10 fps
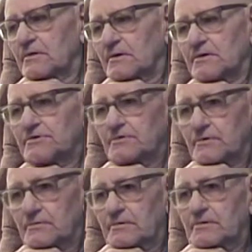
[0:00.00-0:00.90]
He
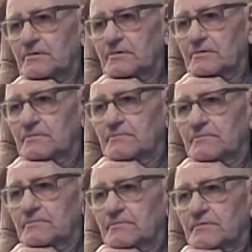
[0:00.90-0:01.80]
served in
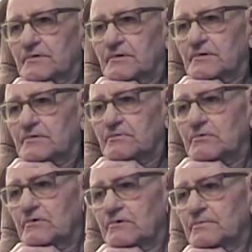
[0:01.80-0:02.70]
the
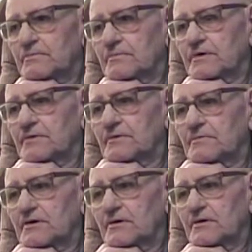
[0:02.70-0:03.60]
war, and then
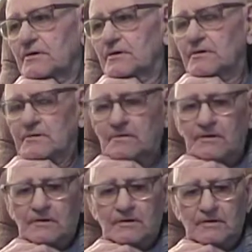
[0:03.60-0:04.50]
we had
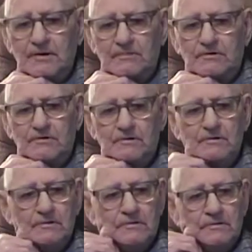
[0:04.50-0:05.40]
a neighbor
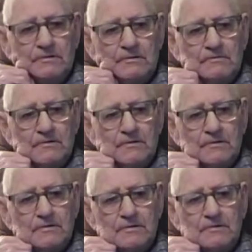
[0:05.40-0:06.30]

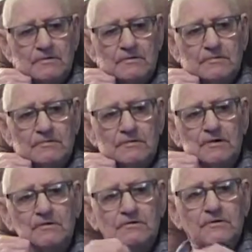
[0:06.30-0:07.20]

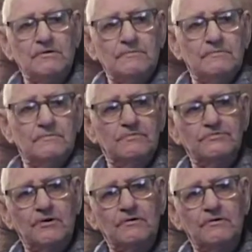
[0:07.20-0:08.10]
got his arm
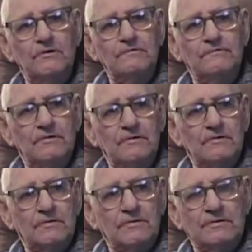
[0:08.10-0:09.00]
shot off.
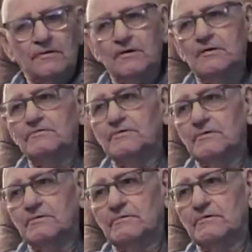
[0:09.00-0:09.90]
He was
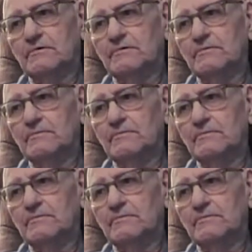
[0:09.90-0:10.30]
in the war.